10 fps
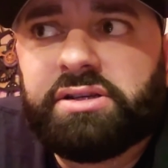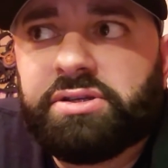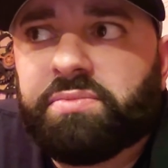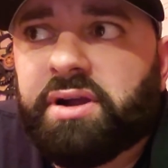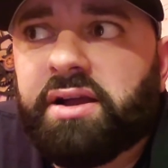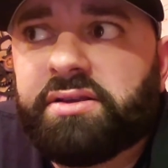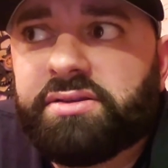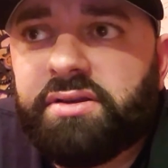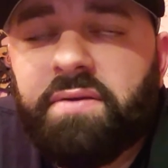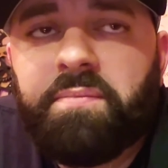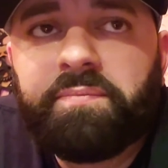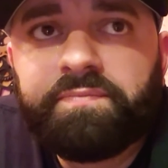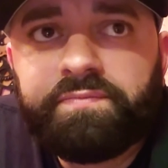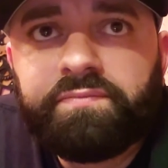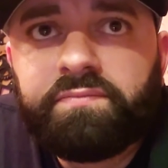surprised
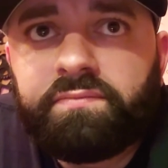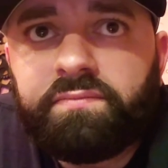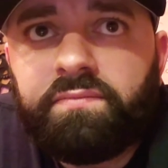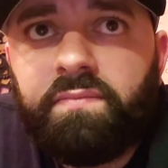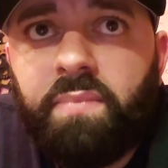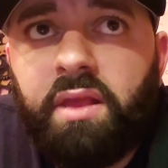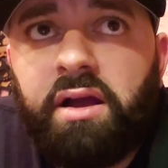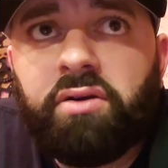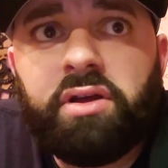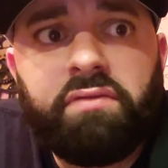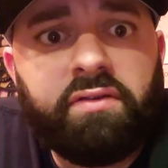how good of a